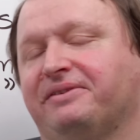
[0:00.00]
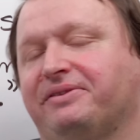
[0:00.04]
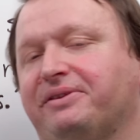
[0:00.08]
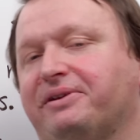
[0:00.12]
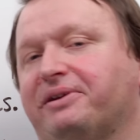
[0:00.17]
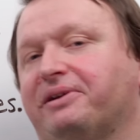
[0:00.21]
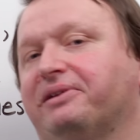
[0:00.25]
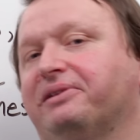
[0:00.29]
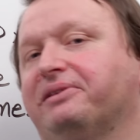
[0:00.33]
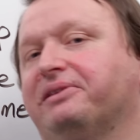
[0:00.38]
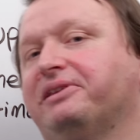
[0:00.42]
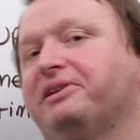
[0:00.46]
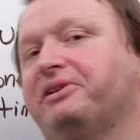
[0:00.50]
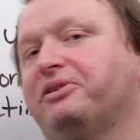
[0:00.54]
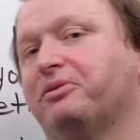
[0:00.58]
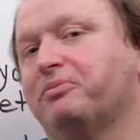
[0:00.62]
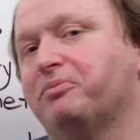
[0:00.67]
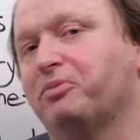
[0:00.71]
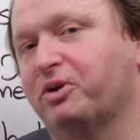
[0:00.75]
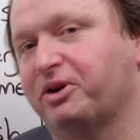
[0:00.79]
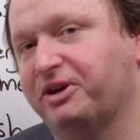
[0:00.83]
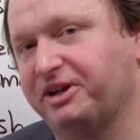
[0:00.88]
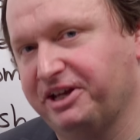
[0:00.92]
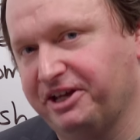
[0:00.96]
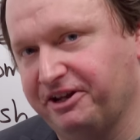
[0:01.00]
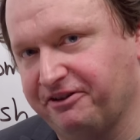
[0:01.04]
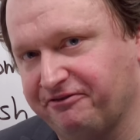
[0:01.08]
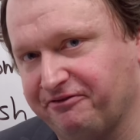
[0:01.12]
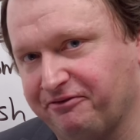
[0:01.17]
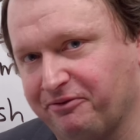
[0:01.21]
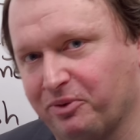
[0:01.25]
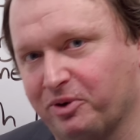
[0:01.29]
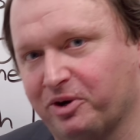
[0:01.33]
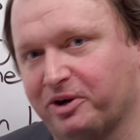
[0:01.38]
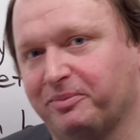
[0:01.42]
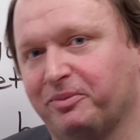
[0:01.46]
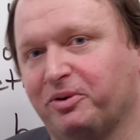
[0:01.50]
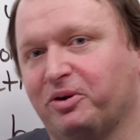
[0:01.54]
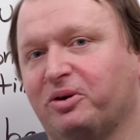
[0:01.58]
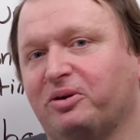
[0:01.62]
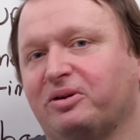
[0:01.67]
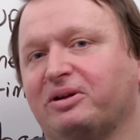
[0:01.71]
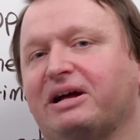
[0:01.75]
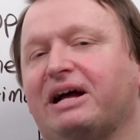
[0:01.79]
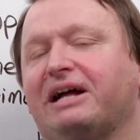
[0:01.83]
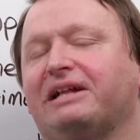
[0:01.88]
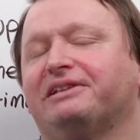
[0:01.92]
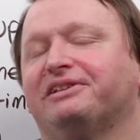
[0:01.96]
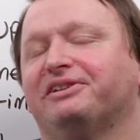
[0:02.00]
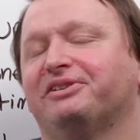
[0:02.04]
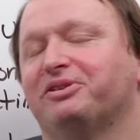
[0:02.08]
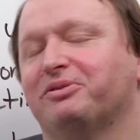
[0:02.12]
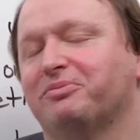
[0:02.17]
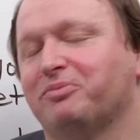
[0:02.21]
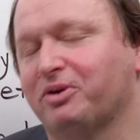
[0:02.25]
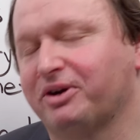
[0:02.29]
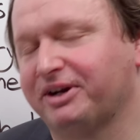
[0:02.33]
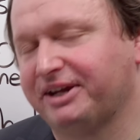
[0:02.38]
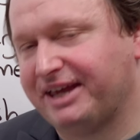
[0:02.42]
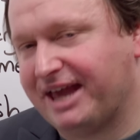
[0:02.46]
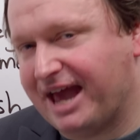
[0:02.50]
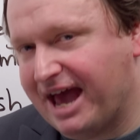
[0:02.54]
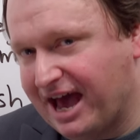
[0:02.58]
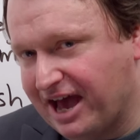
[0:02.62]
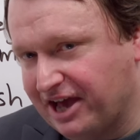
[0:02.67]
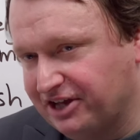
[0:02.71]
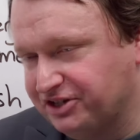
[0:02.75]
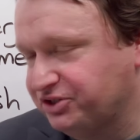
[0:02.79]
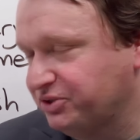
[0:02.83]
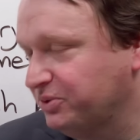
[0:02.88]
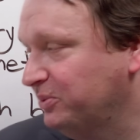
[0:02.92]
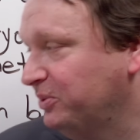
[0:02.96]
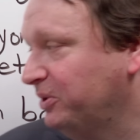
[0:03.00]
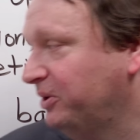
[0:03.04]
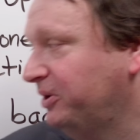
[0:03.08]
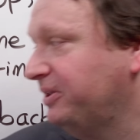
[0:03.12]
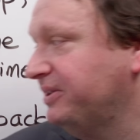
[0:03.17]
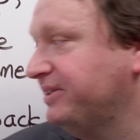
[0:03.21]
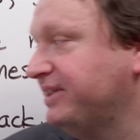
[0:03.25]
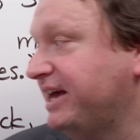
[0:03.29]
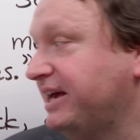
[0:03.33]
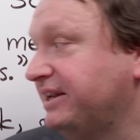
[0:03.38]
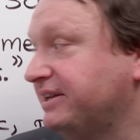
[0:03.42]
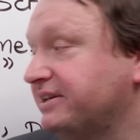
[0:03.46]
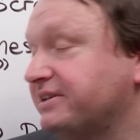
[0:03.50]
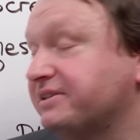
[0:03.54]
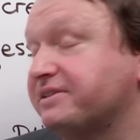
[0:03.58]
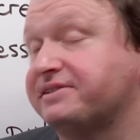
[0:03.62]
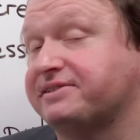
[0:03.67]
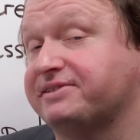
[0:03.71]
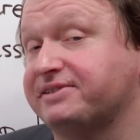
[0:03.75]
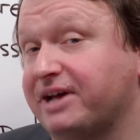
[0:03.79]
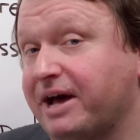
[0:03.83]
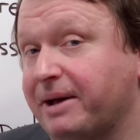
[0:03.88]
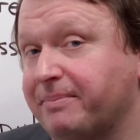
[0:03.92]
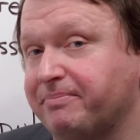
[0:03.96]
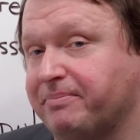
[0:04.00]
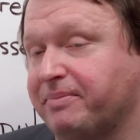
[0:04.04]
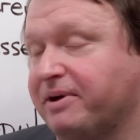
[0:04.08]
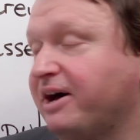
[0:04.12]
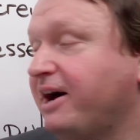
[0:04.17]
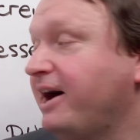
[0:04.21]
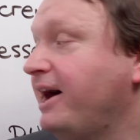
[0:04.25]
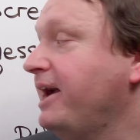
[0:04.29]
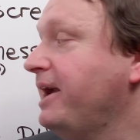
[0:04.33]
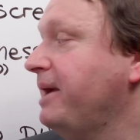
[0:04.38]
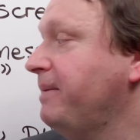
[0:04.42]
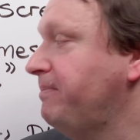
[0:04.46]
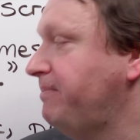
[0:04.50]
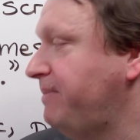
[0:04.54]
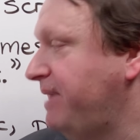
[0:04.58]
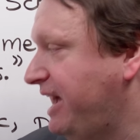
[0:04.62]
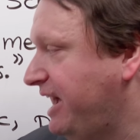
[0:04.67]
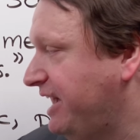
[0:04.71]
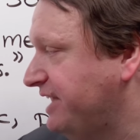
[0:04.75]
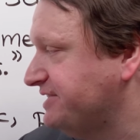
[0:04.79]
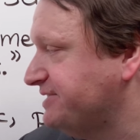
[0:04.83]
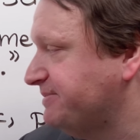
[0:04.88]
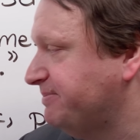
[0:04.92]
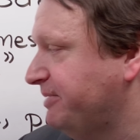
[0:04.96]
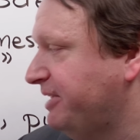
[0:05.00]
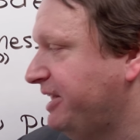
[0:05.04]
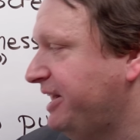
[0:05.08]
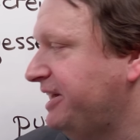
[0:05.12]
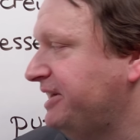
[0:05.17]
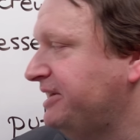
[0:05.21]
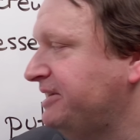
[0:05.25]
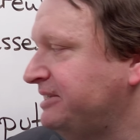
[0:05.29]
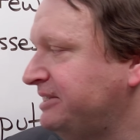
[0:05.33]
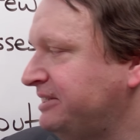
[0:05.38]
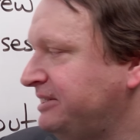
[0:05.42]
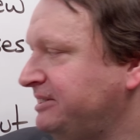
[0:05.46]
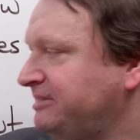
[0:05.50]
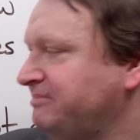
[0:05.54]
they're a little more informal, a little more casual than stop by, pass by,